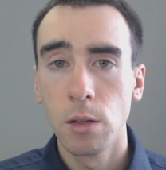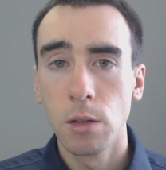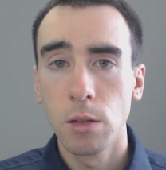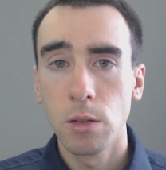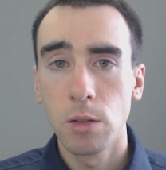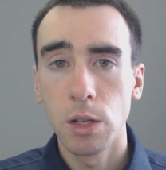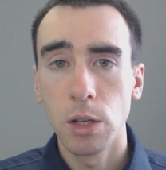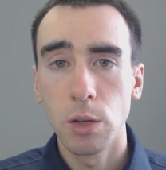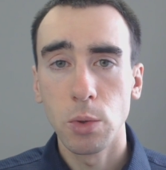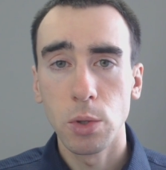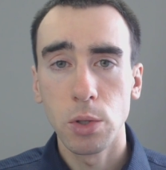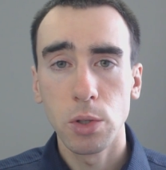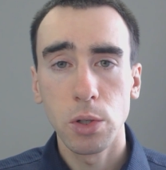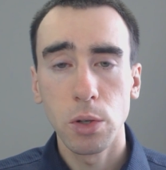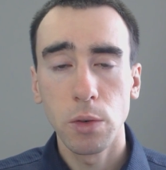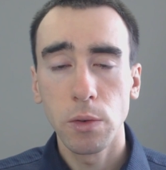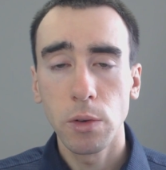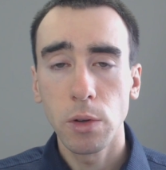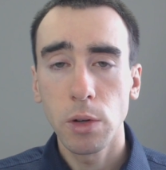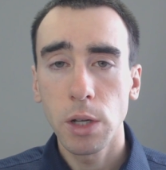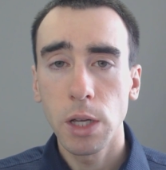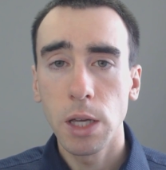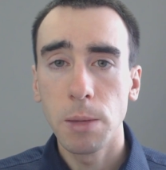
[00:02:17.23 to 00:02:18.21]
SQL
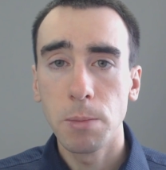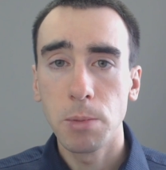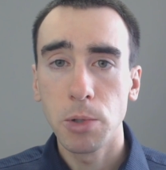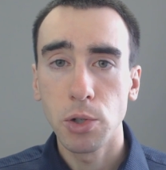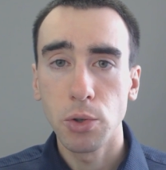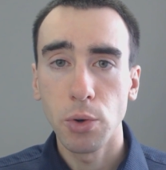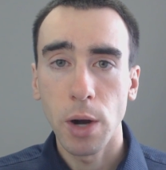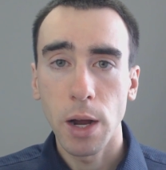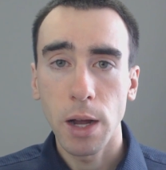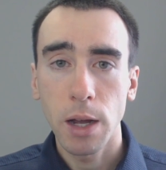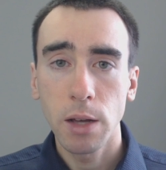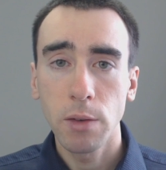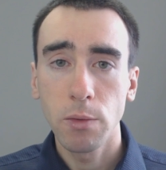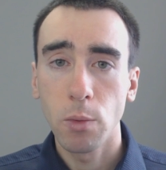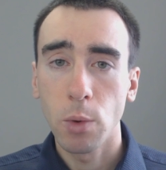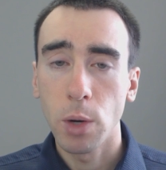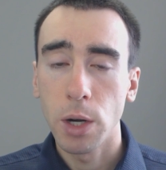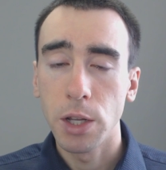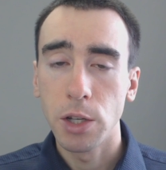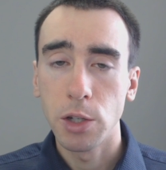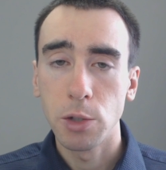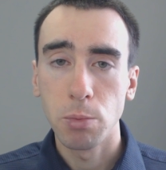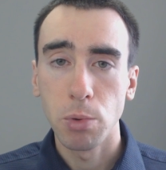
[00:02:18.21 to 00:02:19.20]
Server keeps track of
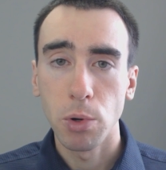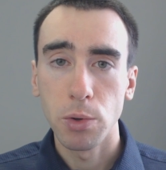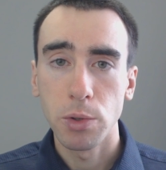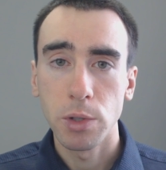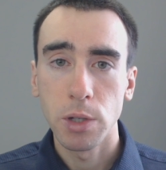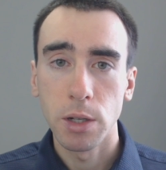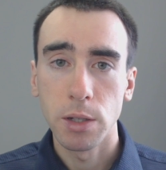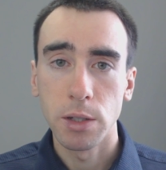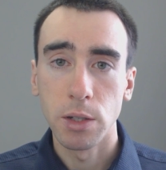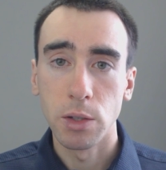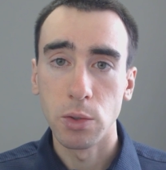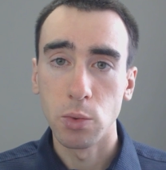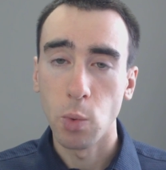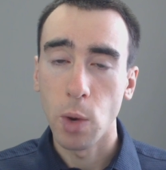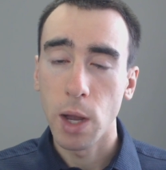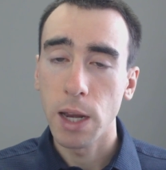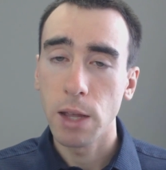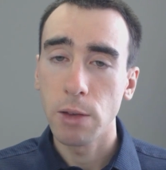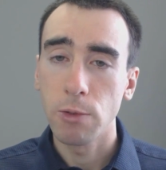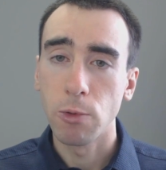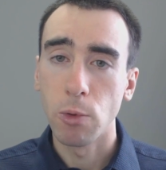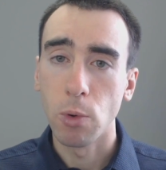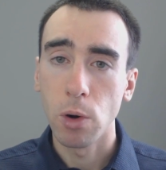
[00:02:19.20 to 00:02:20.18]
what each process is
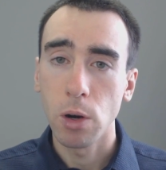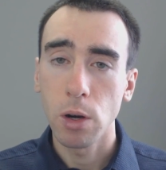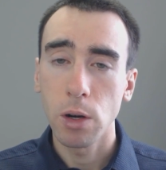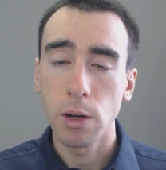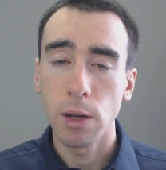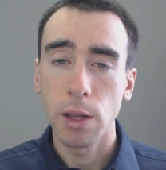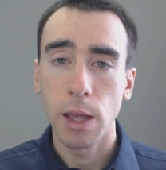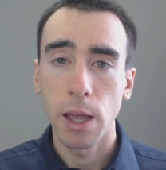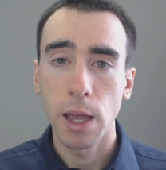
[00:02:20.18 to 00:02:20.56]
waiting for,